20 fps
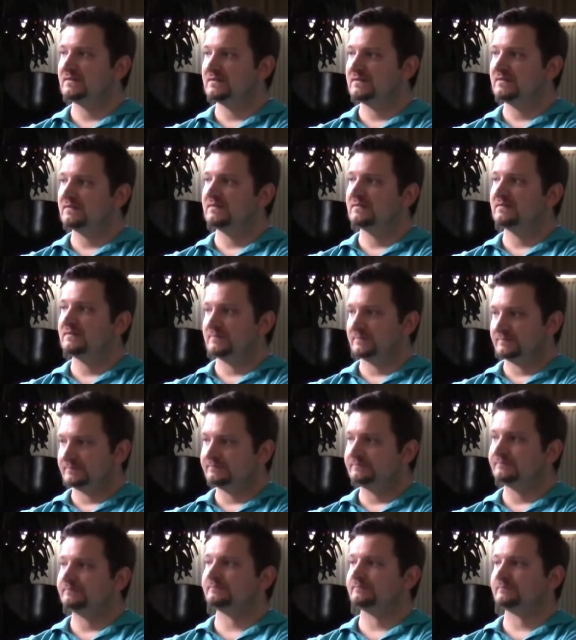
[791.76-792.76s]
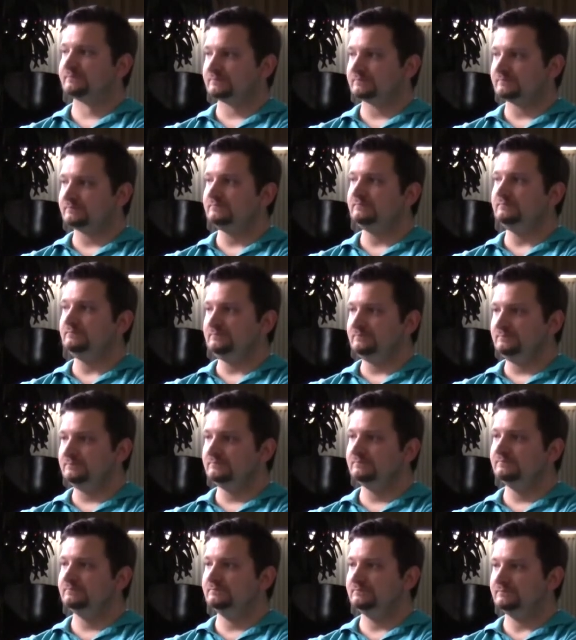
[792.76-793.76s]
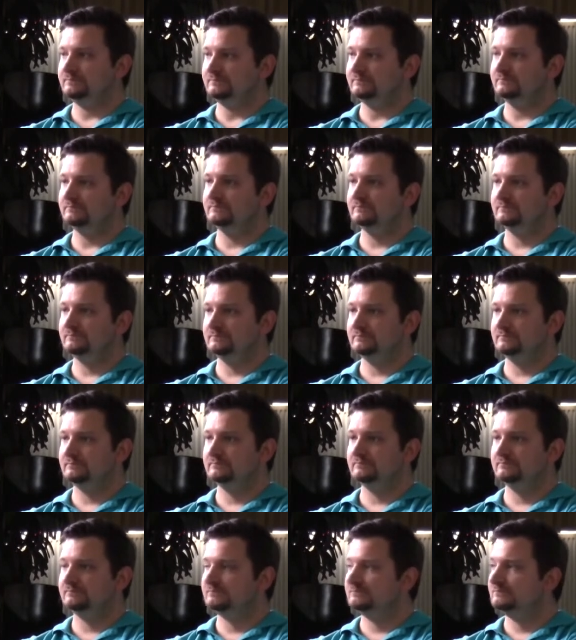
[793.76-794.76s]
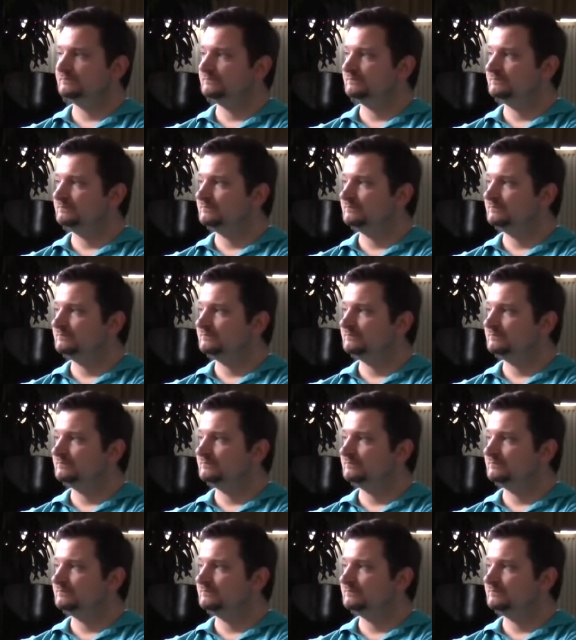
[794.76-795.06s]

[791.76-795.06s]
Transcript: (no one is talking)